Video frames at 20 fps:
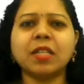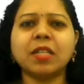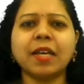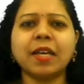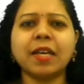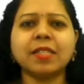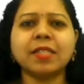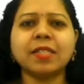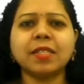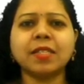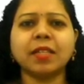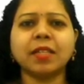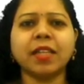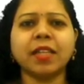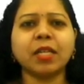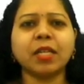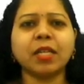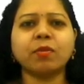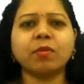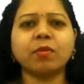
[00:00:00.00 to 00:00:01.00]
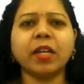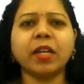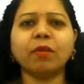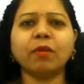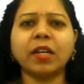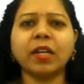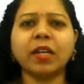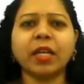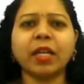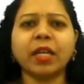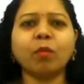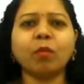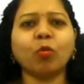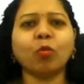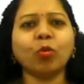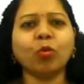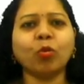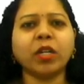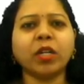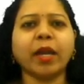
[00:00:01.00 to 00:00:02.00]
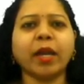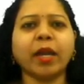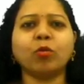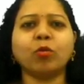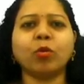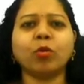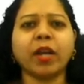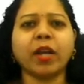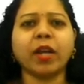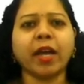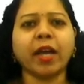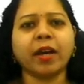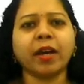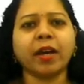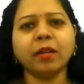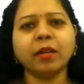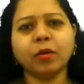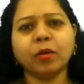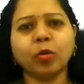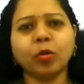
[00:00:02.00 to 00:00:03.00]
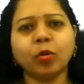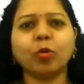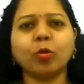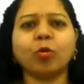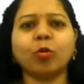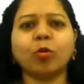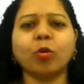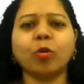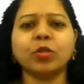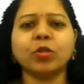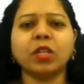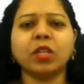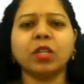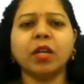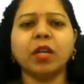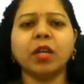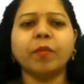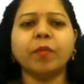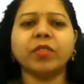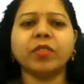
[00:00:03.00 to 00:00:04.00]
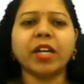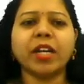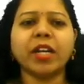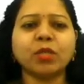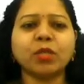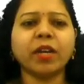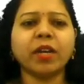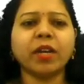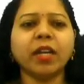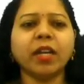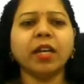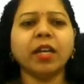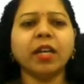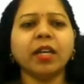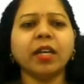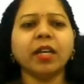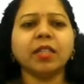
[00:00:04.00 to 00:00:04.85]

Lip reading: is less. That's why it will take more time to dry our clothes. That's why